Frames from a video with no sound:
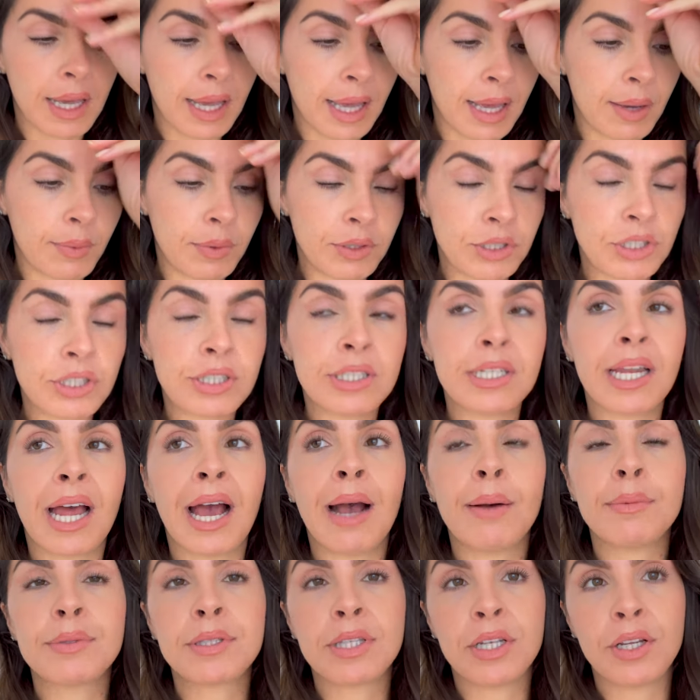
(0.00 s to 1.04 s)
It was just an
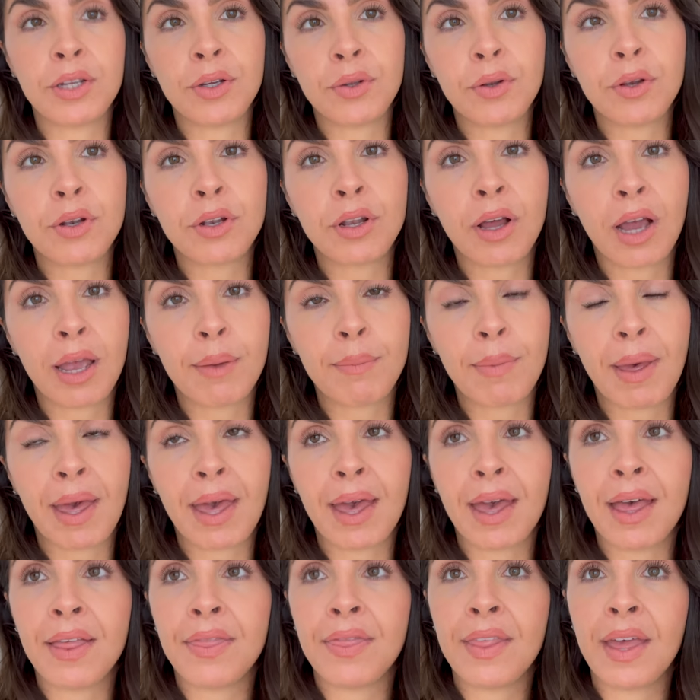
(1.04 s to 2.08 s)
absolute
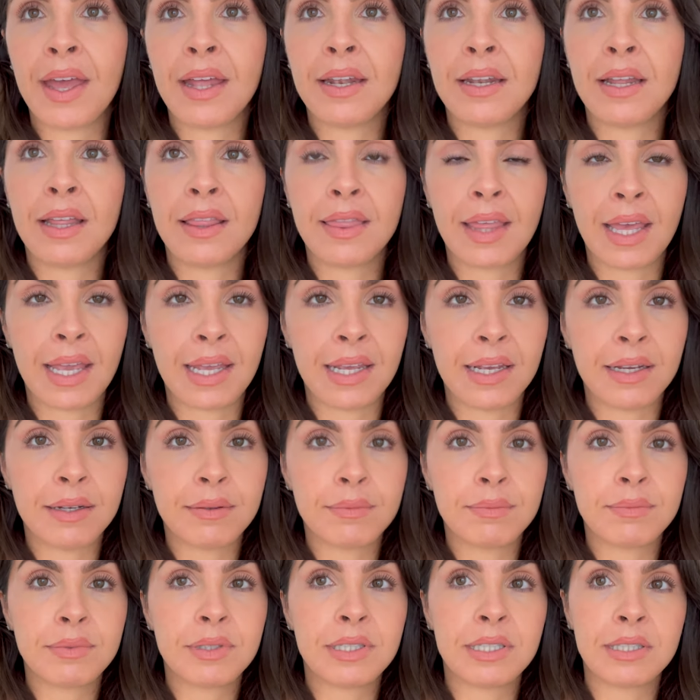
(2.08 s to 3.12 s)
nightmare. And then
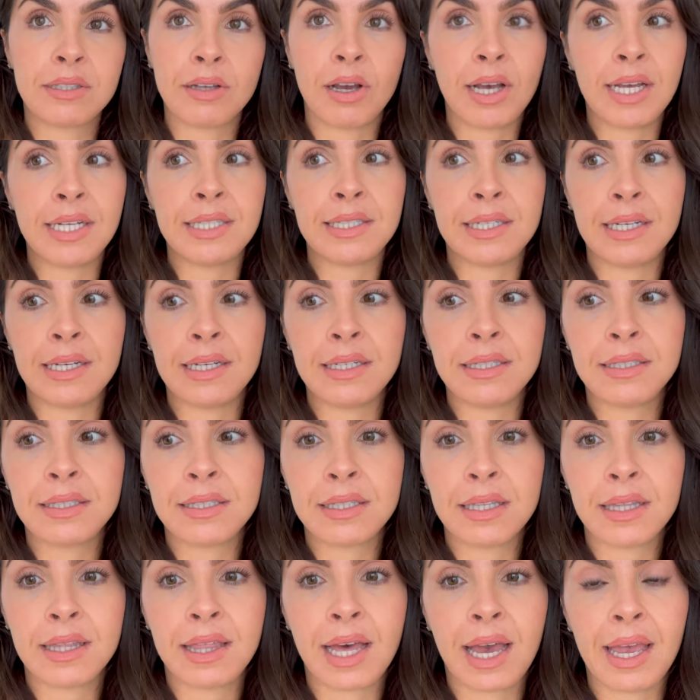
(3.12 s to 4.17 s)
they decided
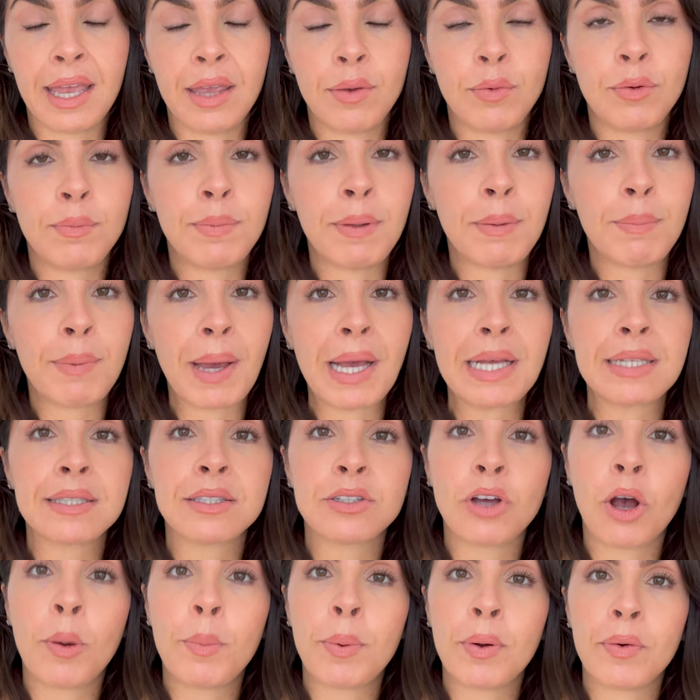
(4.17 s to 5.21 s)
that it would be best
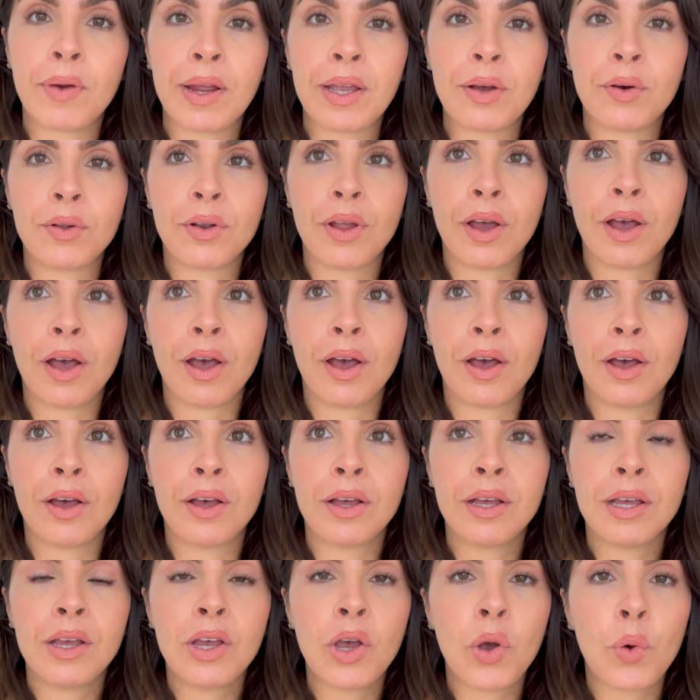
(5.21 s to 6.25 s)
to operate on
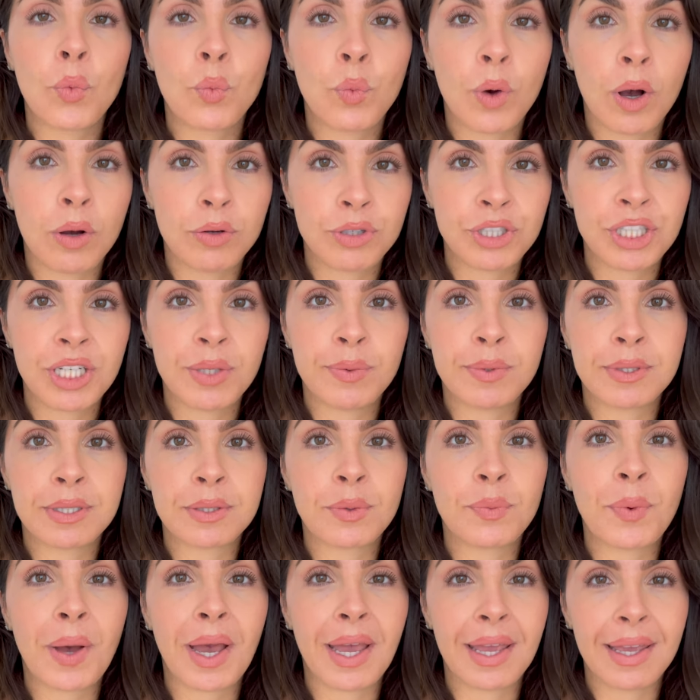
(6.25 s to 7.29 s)
her while she was
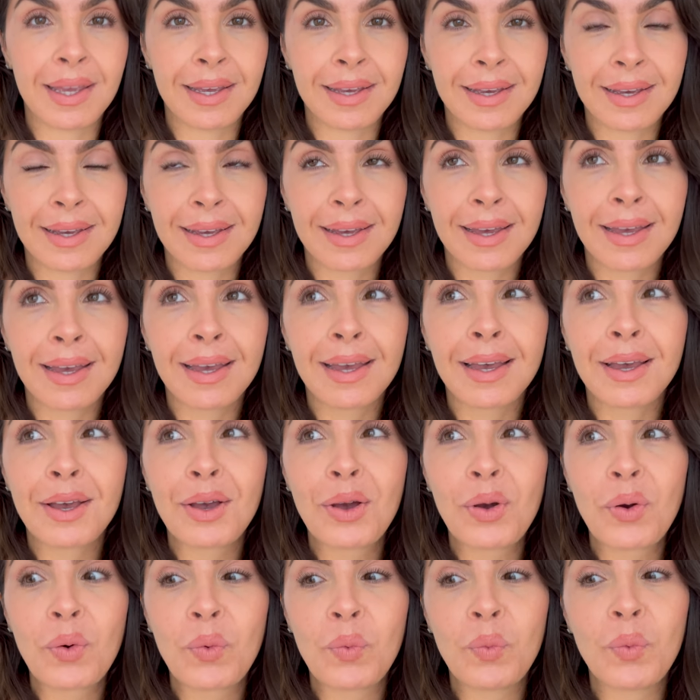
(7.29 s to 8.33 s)
awake
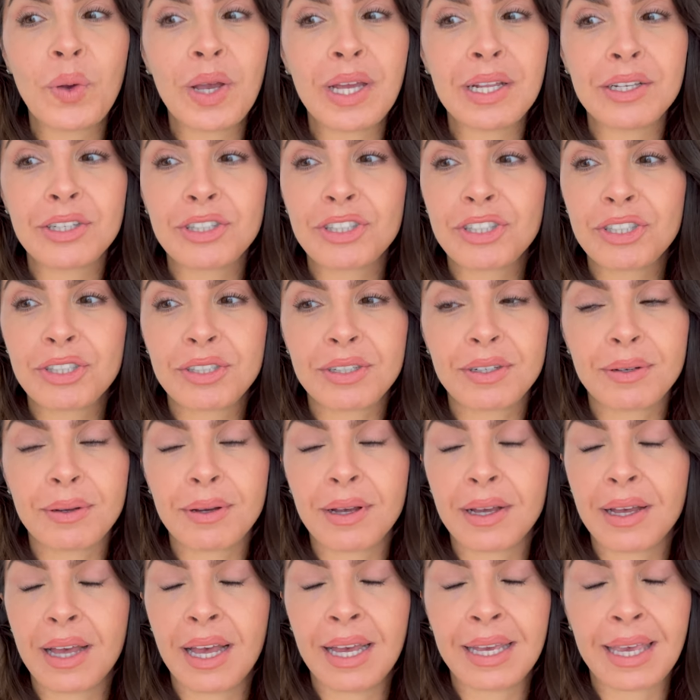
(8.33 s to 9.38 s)
which
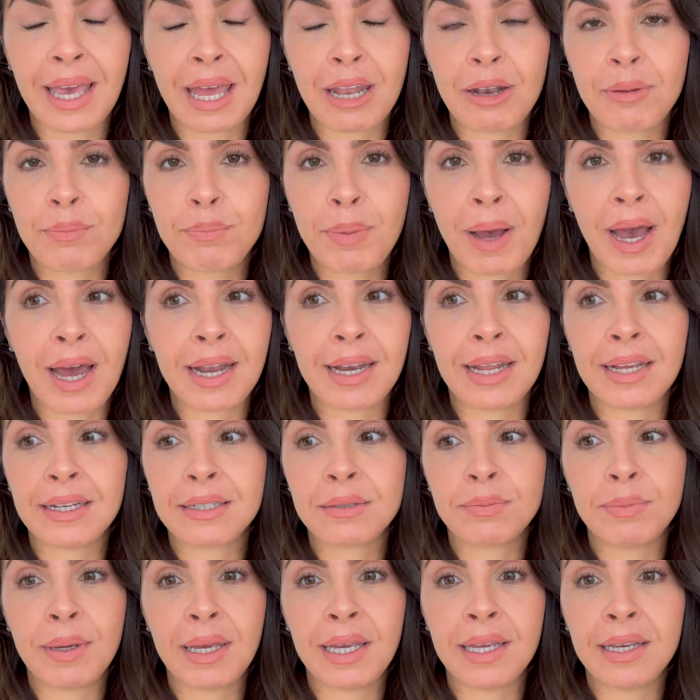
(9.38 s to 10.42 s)
again
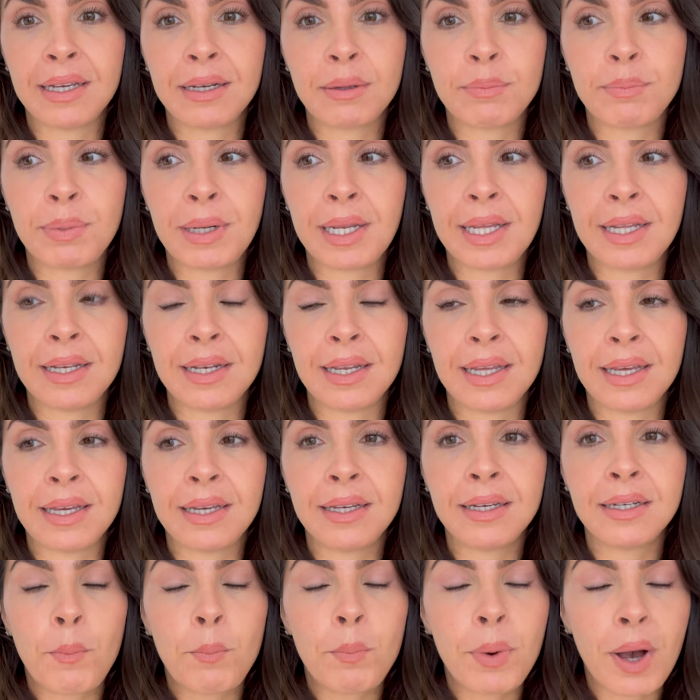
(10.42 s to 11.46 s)
panicked me completely.